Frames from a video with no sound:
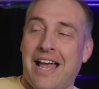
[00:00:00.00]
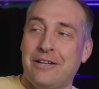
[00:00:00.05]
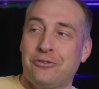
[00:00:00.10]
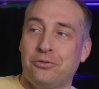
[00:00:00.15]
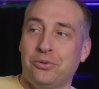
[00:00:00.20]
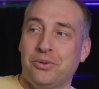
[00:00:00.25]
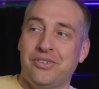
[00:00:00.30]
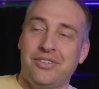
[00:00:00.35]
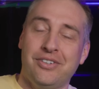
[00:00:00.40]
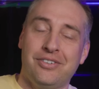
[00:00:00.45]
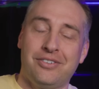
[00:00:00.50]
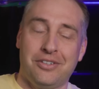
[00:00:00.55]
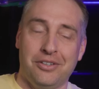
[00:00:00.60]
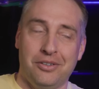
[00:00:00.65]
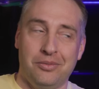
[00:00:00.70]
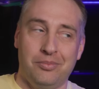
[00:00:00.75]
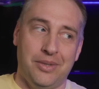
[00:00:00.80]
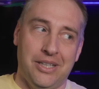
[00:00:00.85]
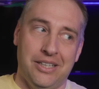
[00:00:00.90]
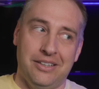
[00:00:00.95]
actual
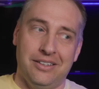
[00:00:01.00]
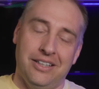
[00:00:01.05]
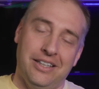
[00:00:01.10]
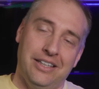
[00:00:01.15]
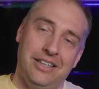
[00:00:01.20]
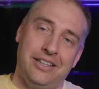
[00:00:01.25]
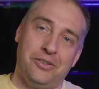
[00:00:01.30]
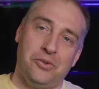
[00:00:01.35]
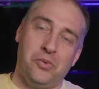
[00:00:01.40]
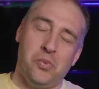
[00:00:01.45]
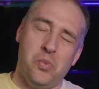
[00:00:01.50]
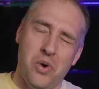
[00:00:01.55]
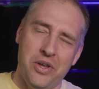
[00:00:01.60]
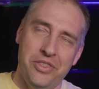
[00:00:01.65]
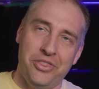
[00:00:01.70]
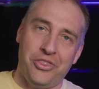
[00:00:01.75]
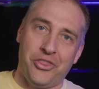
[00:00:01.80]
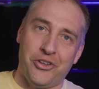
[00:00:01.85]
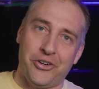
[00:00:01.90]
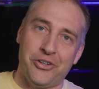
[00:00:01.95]
system and like
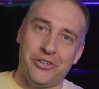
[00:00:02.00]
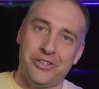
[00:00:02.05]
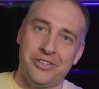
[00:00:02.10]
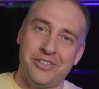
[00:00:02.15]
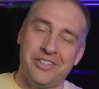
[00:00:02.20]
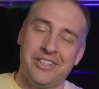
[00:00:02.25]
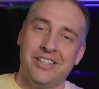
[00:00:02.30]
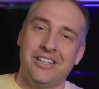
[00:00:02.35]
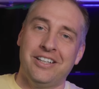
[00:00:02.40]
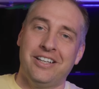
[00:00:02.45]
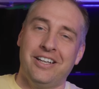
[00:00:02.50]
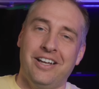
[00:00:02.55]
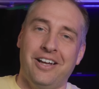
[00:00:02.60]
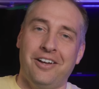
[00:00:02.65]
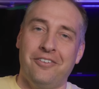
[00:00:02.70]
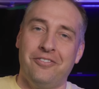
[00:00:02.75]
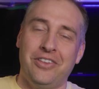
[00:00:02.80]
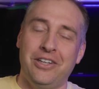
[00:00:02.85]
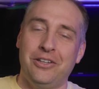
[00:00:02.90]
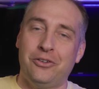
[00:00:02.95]
one third
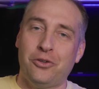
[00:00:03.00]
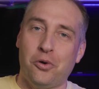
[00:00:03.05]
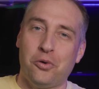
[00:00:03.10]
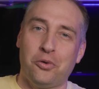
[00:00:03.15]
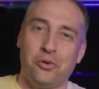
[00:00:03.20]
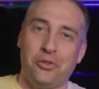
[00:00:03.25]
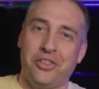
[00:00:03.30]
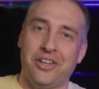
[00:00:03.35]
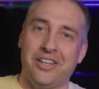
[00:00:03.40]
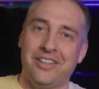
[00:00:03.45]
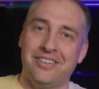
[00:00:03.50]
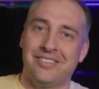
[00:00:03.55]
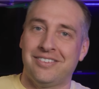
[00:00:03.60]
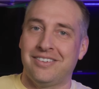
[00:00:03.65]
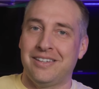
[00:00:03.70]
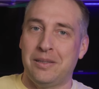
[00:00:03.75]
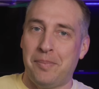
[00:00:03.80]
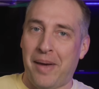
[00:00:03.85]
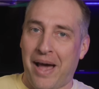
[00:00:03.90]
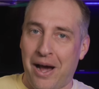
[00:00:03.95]
of the total thing is
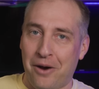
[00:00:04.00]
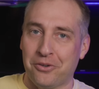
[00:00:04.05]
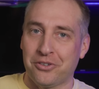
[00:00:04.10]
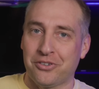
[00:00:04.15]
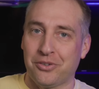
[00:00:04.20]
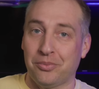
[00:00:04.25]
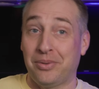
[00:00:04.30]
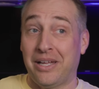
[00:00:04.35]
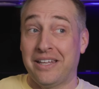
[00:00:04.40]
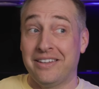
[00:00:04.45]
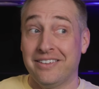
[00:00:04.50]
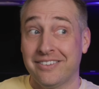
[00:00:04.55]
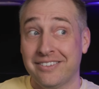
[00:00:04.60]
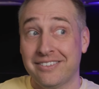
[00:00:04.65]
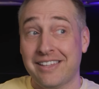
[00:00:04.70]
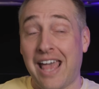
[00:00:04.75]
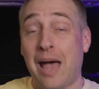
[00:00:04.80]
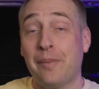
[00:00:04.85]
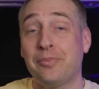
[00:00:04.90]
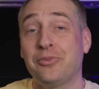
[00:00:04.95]
the power supply. This
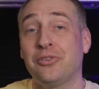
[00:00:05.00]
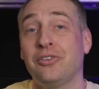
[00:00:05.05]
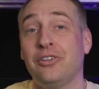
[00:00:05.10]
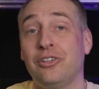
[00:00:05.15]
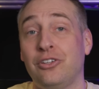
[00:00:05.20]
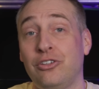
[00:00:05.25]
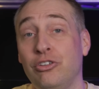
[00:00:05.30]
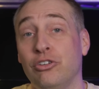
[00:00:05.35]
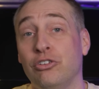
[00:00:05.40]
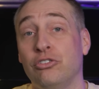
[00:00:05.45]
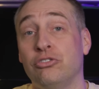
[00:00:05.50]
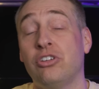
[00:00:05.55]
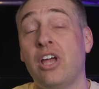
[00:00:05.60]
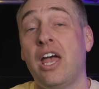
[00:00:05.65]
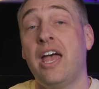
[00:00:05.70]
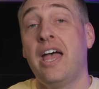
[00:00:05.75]
is absolutely huge.